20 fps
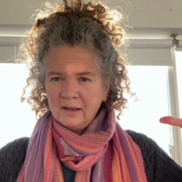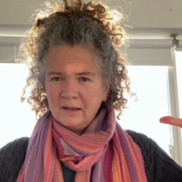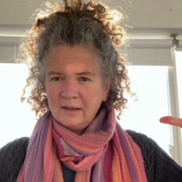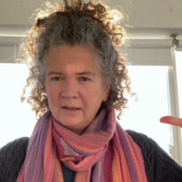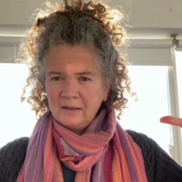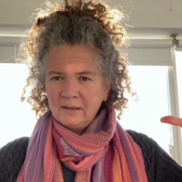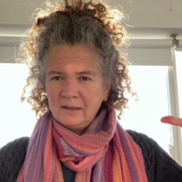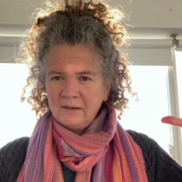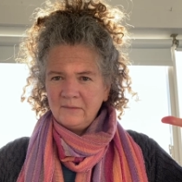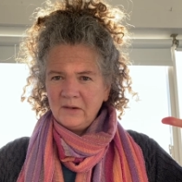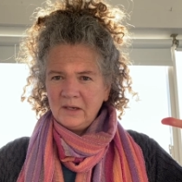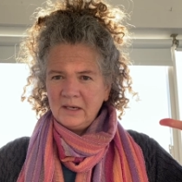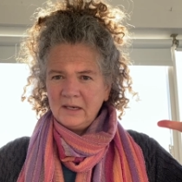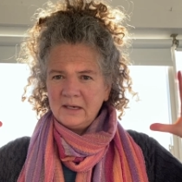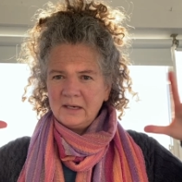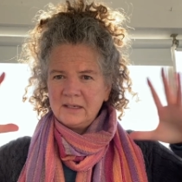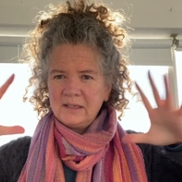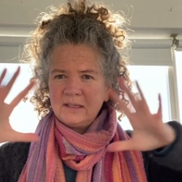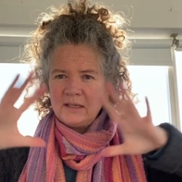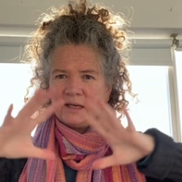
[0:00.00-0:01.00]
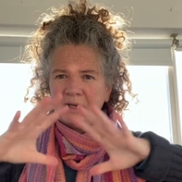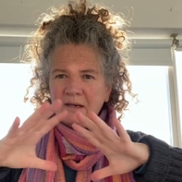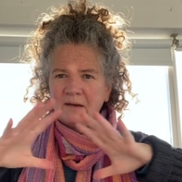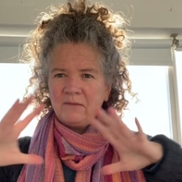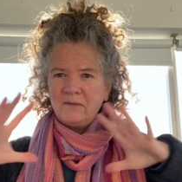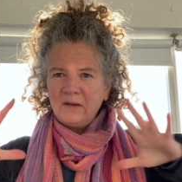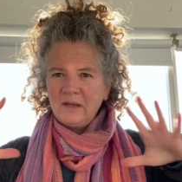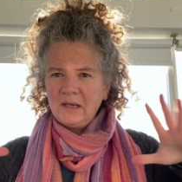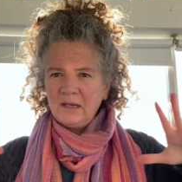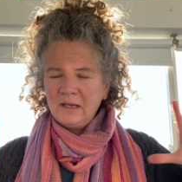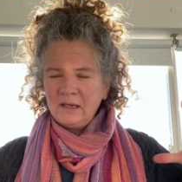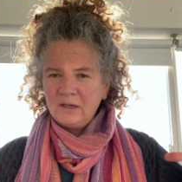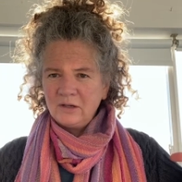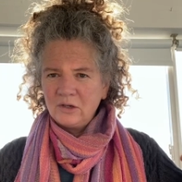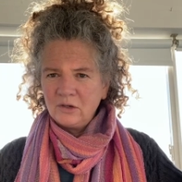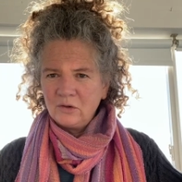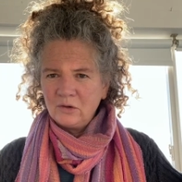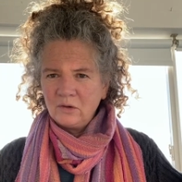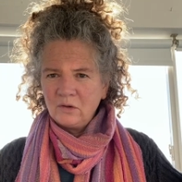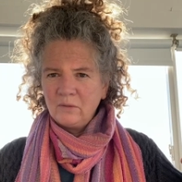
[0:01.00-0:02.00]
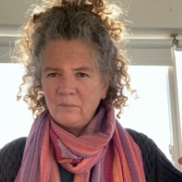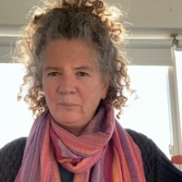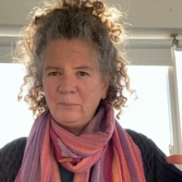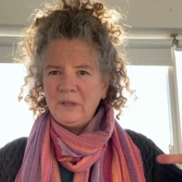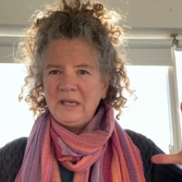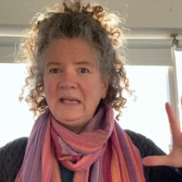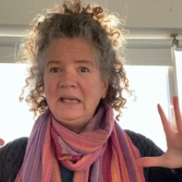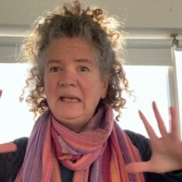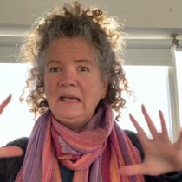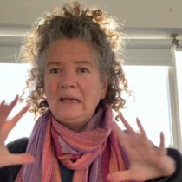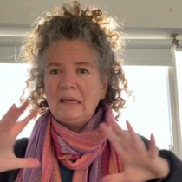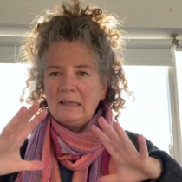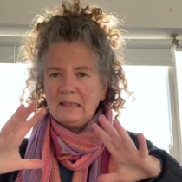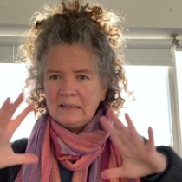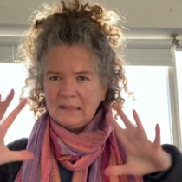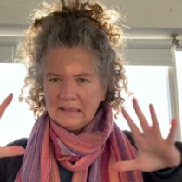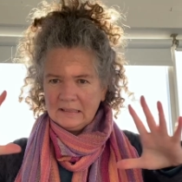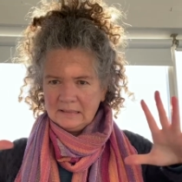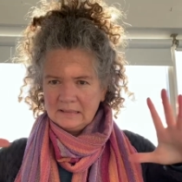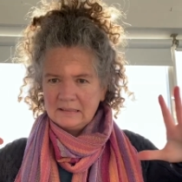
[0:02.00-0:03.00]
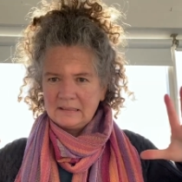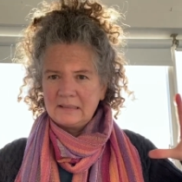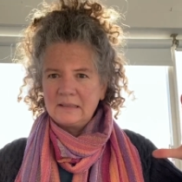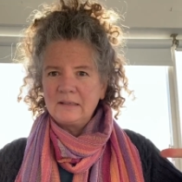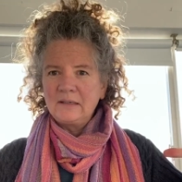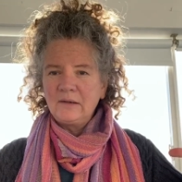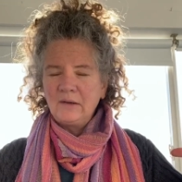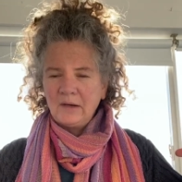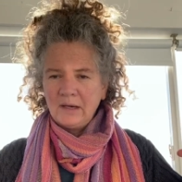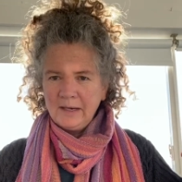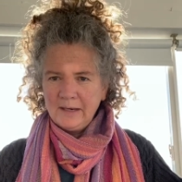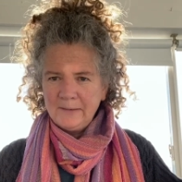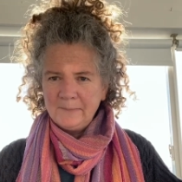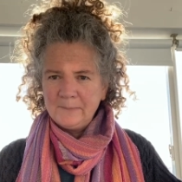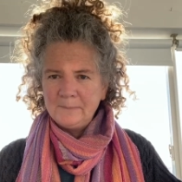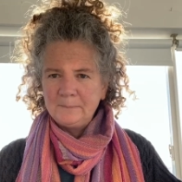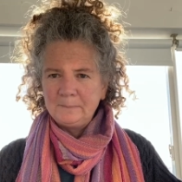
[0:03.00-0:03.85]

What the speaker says: living in a state of interbeingness, right?